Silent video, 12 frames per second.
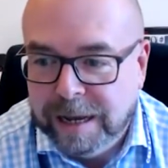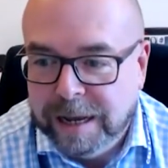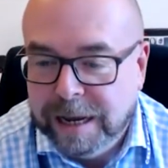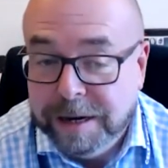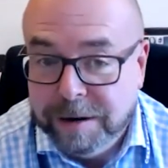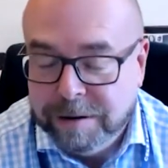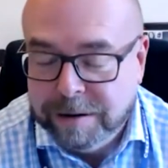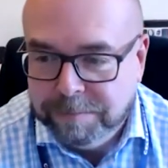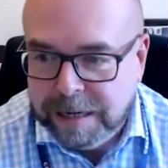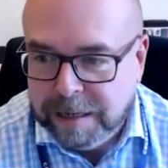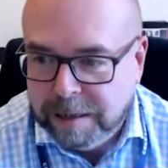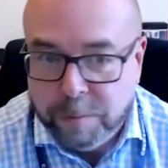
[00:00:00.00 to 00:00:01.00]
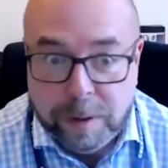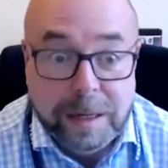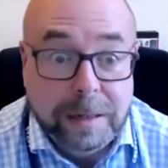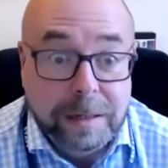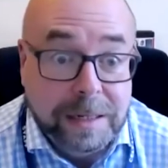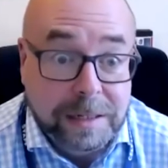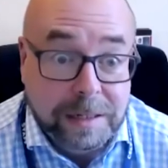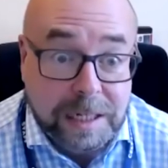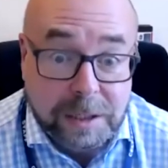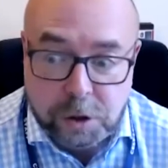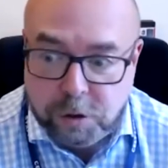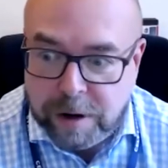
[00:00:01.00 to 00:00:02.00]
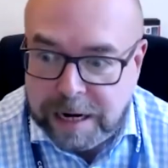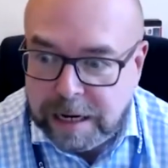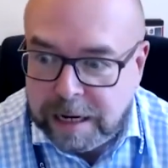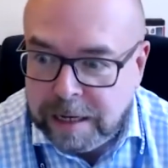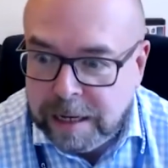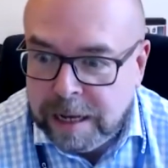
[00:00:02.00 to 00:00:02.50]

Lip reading: in her work as a teacher trainer.